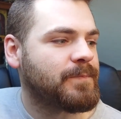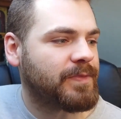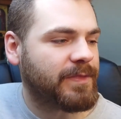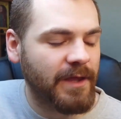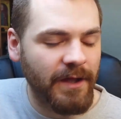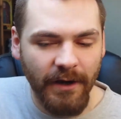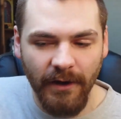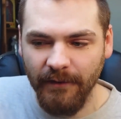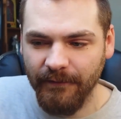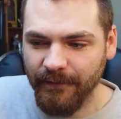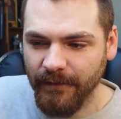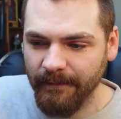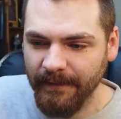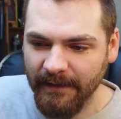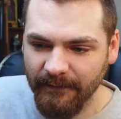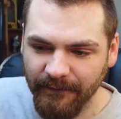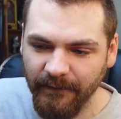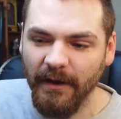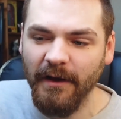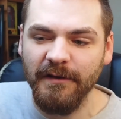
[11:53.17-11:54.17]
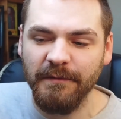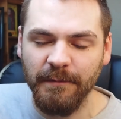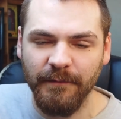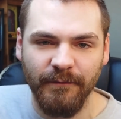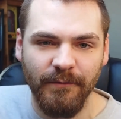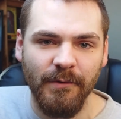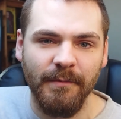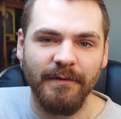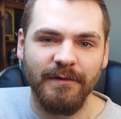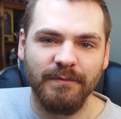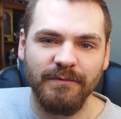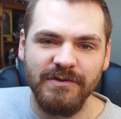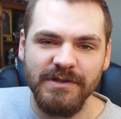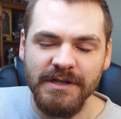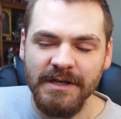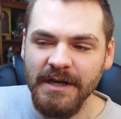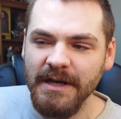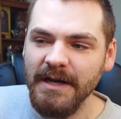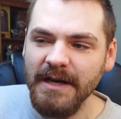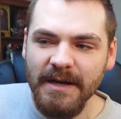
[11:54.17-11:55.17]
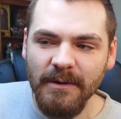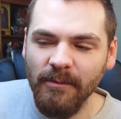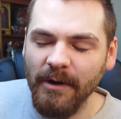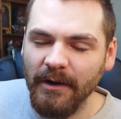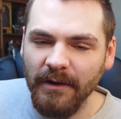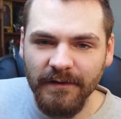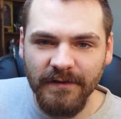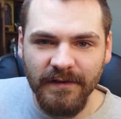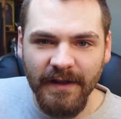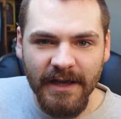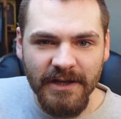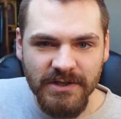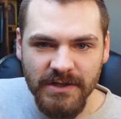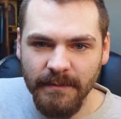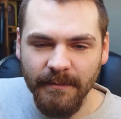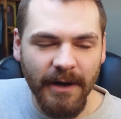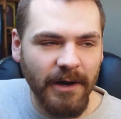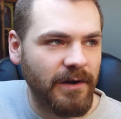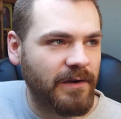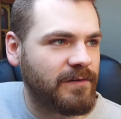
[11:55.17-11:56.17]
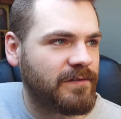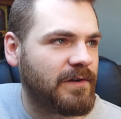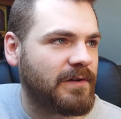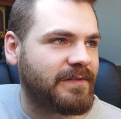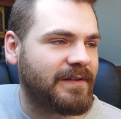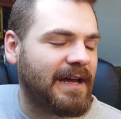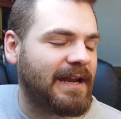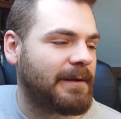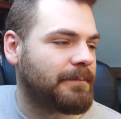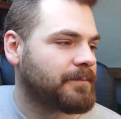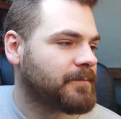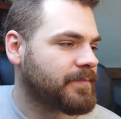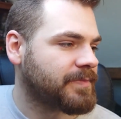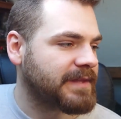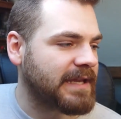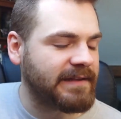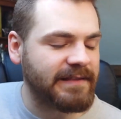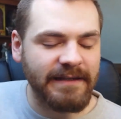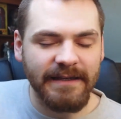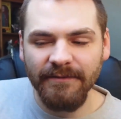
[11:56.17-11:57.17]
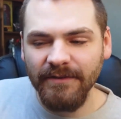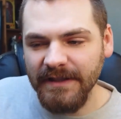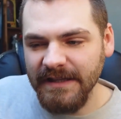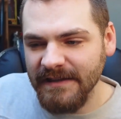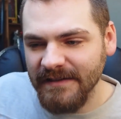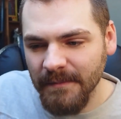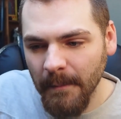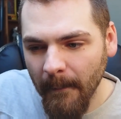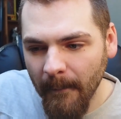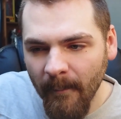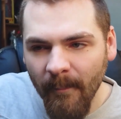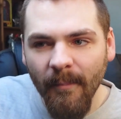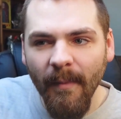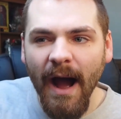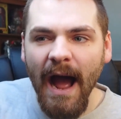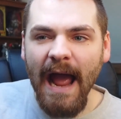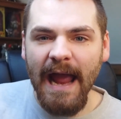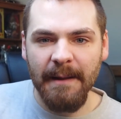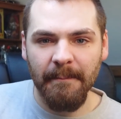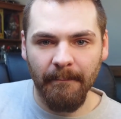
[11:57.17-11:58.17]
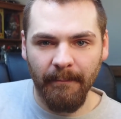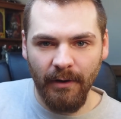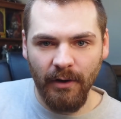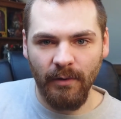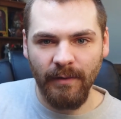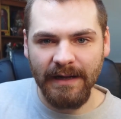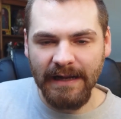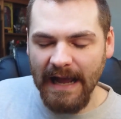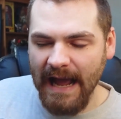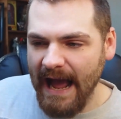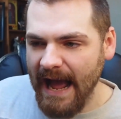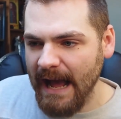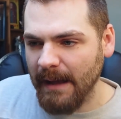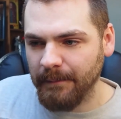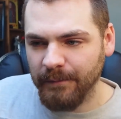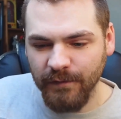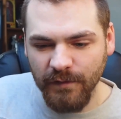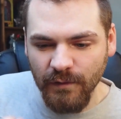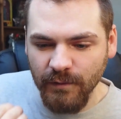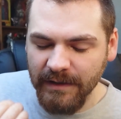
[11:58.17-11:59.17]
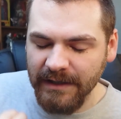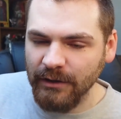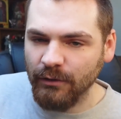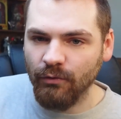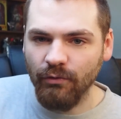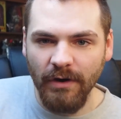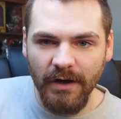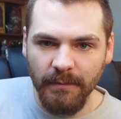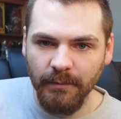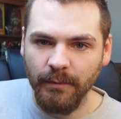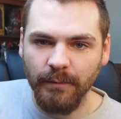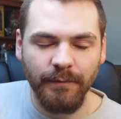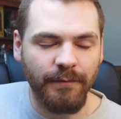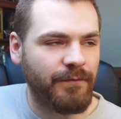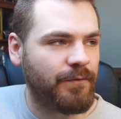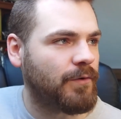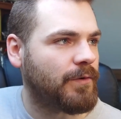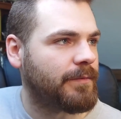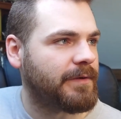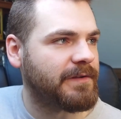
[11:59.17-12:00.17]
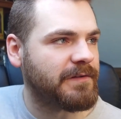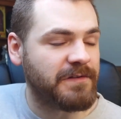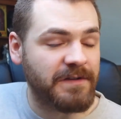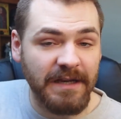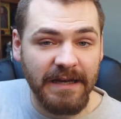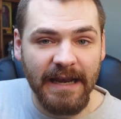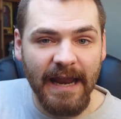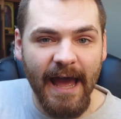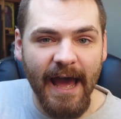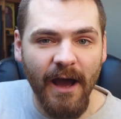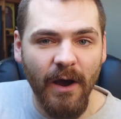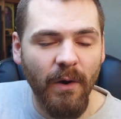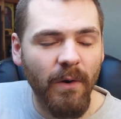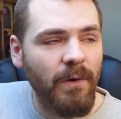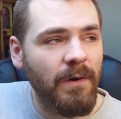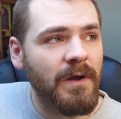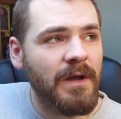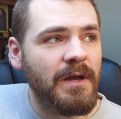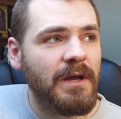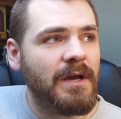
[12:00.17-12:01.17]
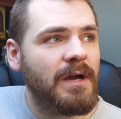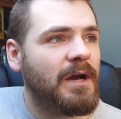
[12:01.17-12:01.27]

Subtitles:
You know, from that first performance when she went on stage in America's Got Talent and delivered this mind-blowing, absolute incredible performance to now,